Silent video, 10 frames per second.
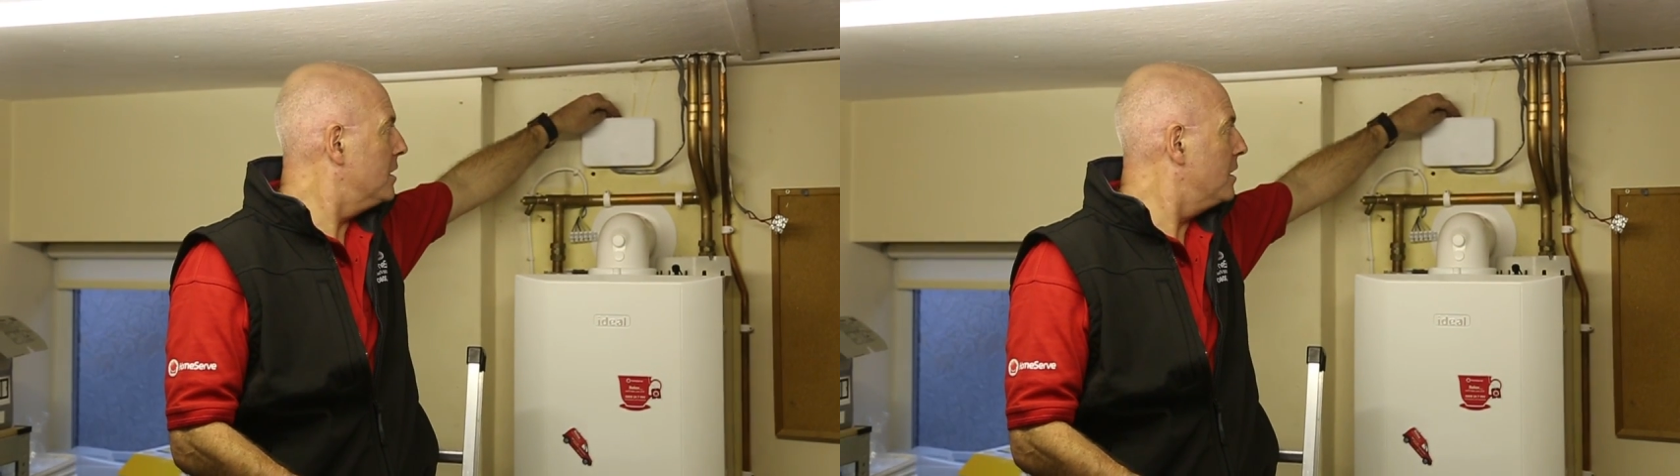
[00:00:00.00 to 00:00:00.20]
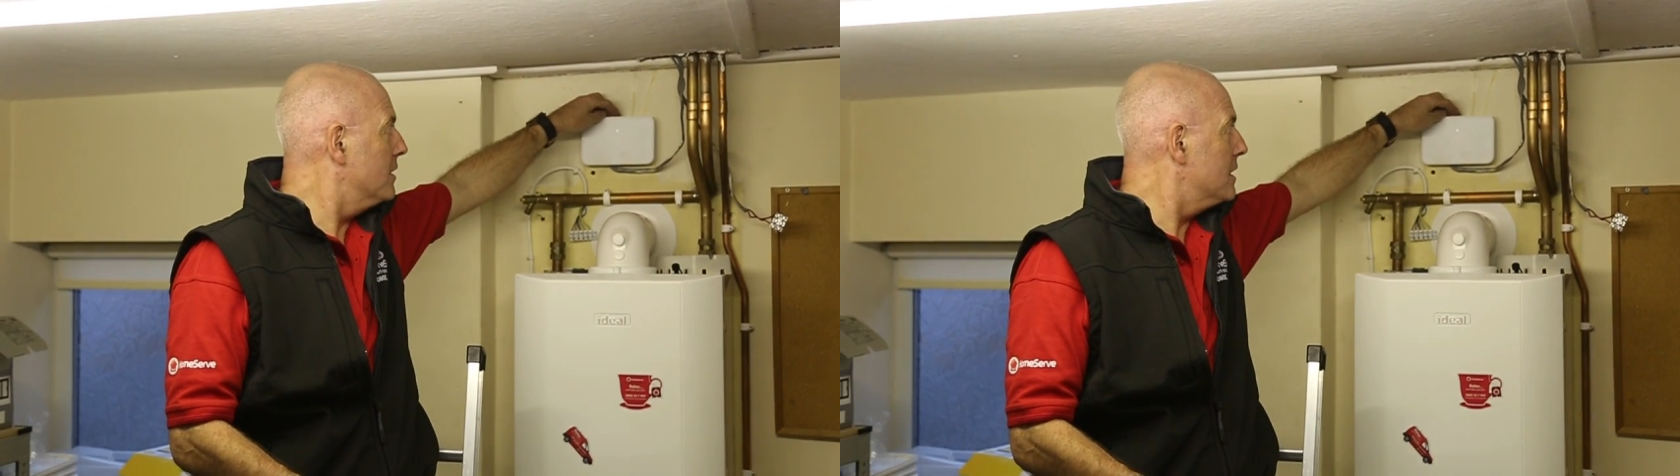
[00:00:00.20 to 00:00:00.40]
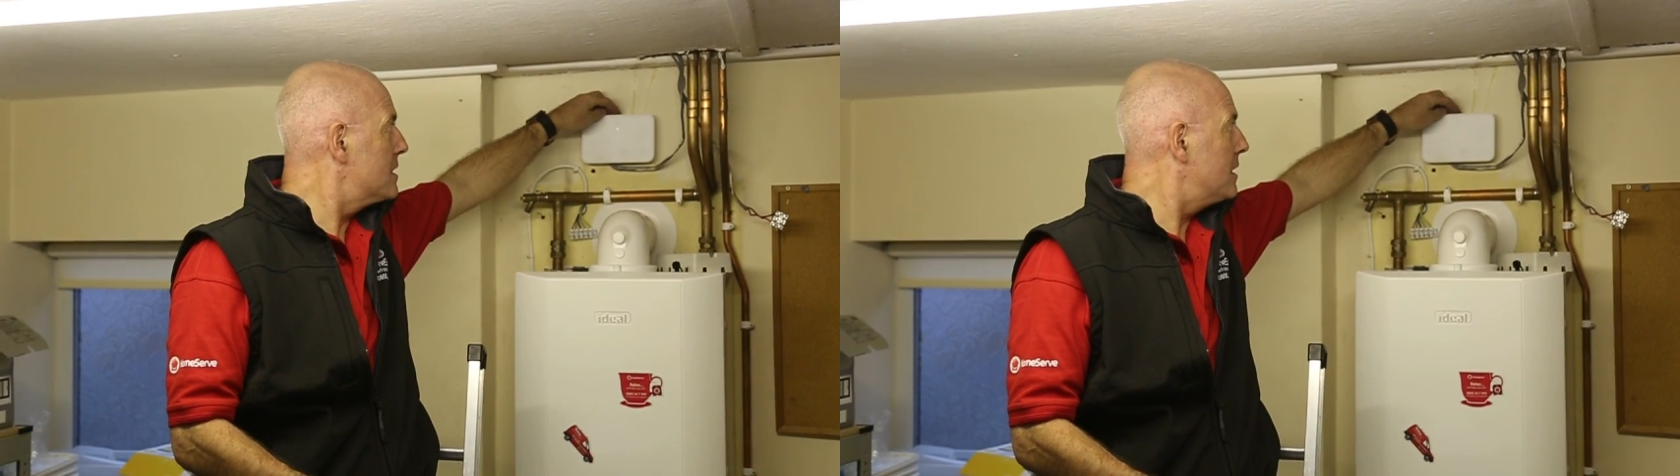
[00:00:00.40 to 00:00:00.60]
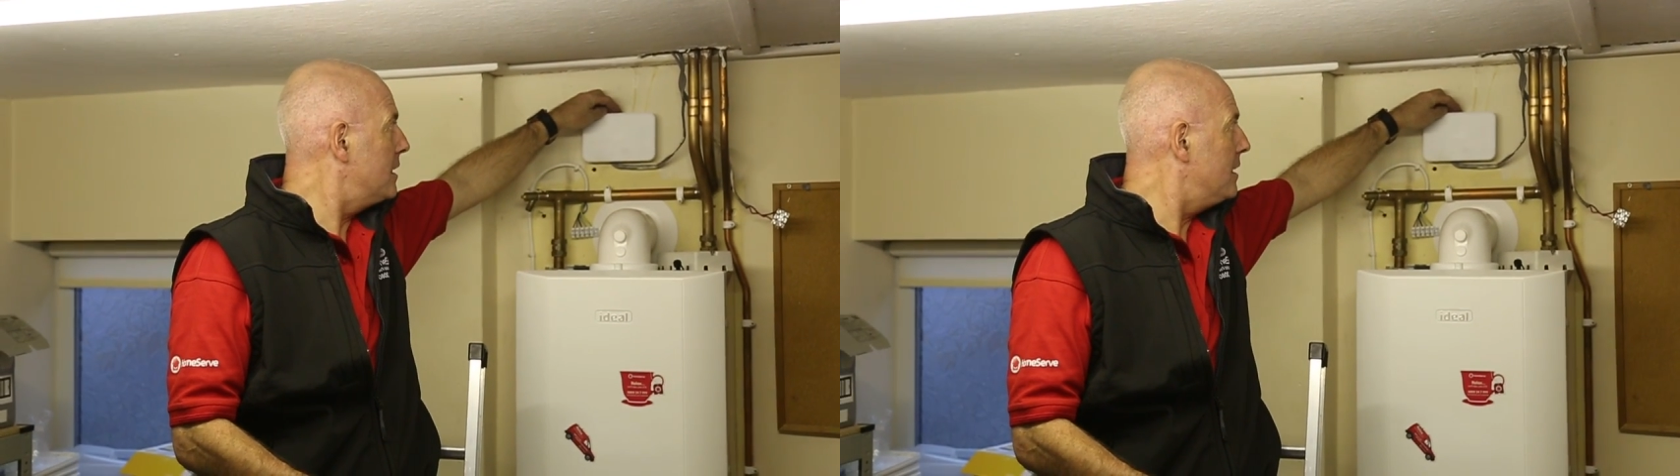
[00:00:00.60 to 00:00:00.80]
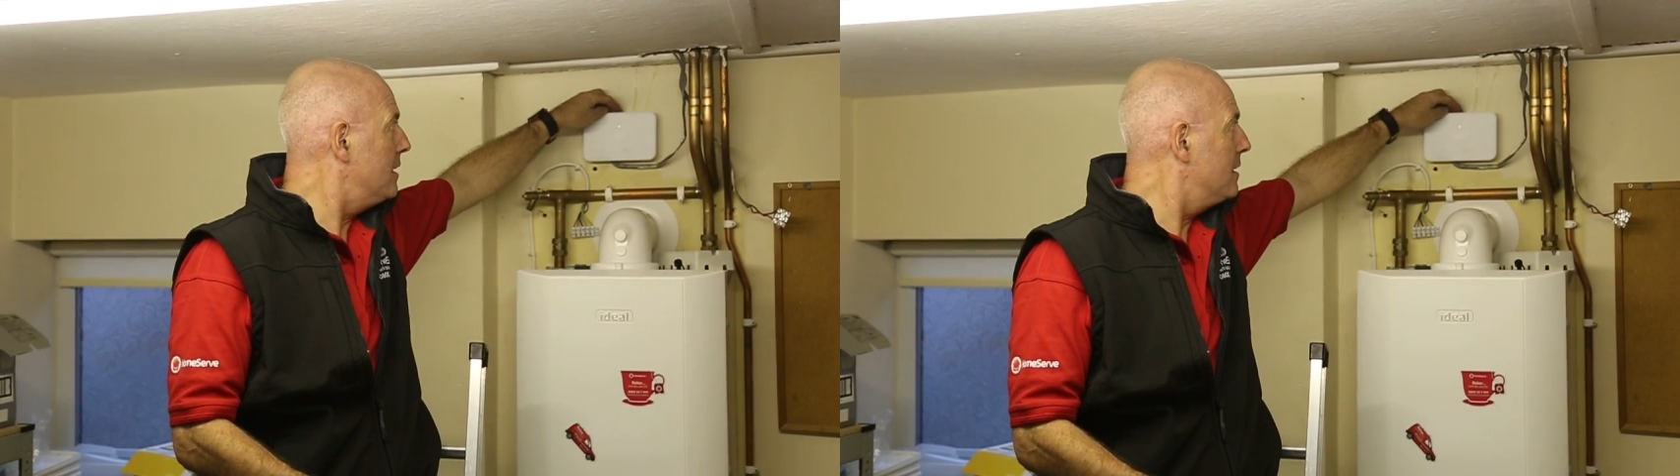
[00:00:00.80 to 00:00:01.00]
can't really
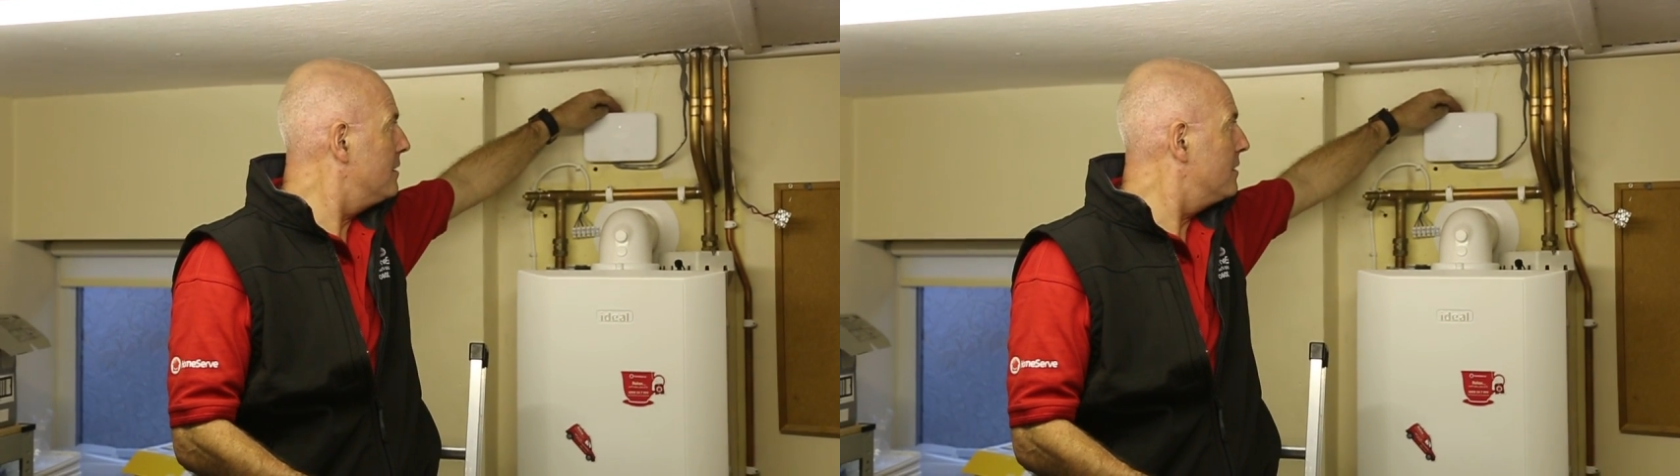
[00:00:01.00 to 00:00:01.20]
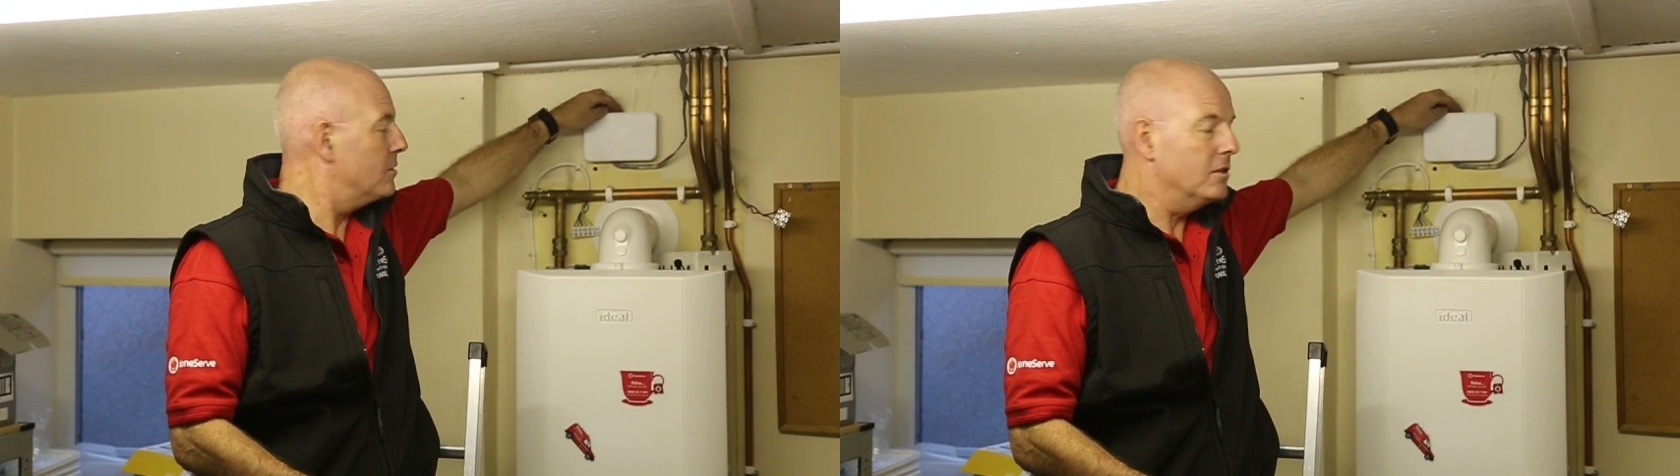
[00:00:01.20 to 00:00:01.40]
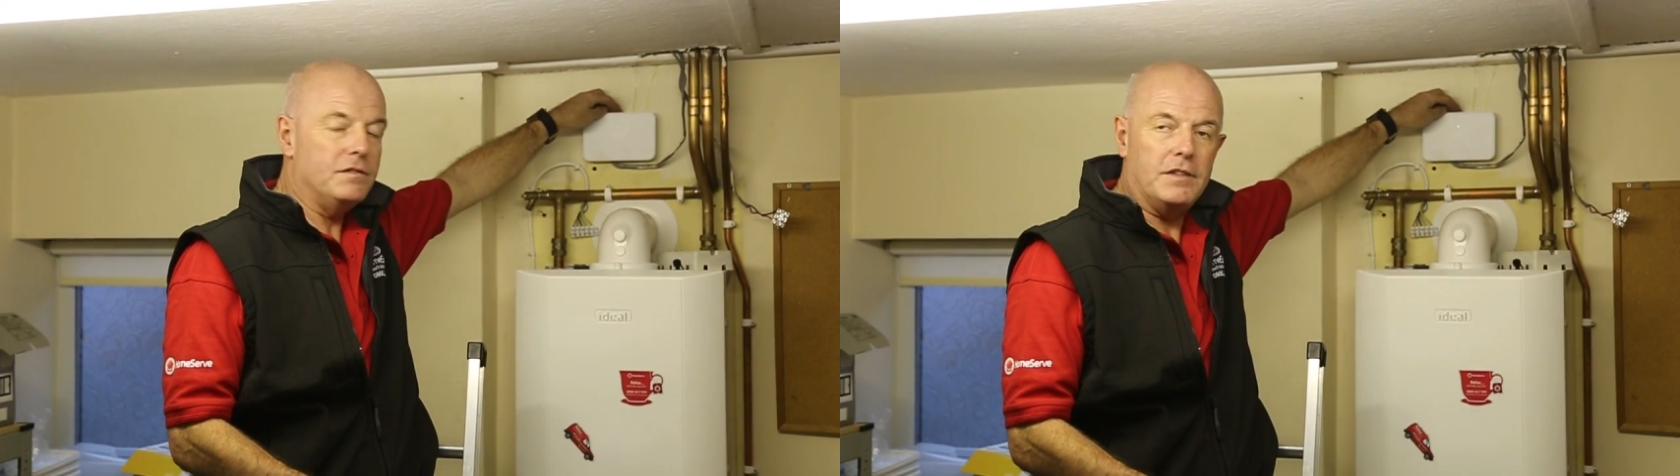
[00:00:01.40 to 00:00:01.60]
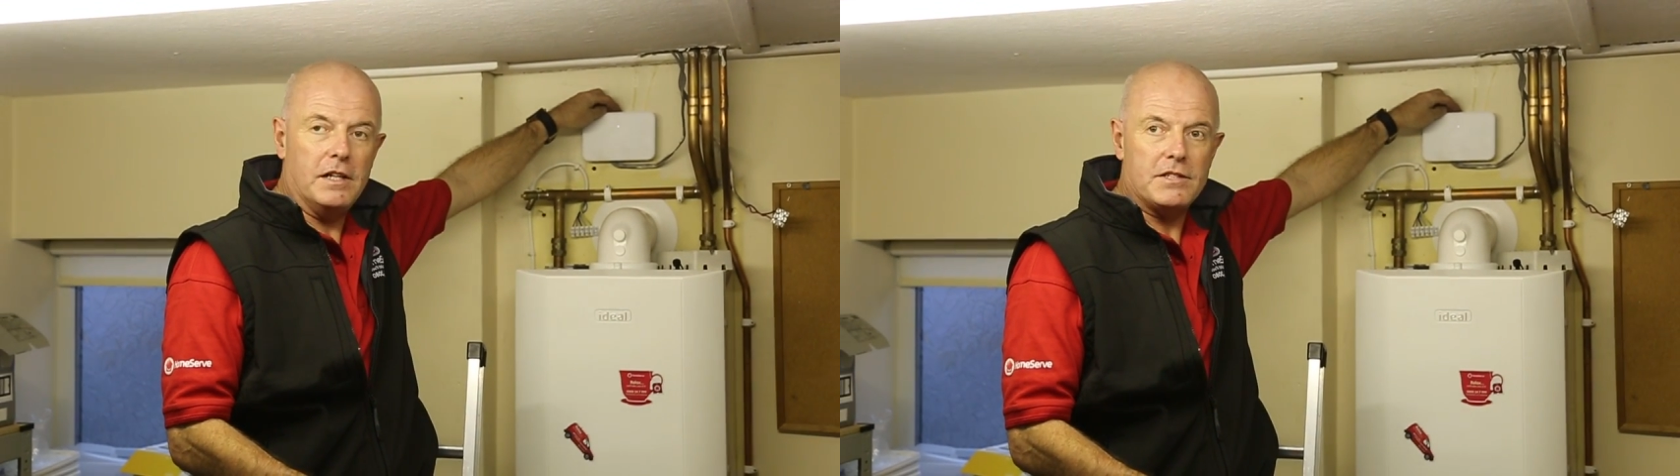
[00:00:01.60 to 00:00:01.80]
see for 5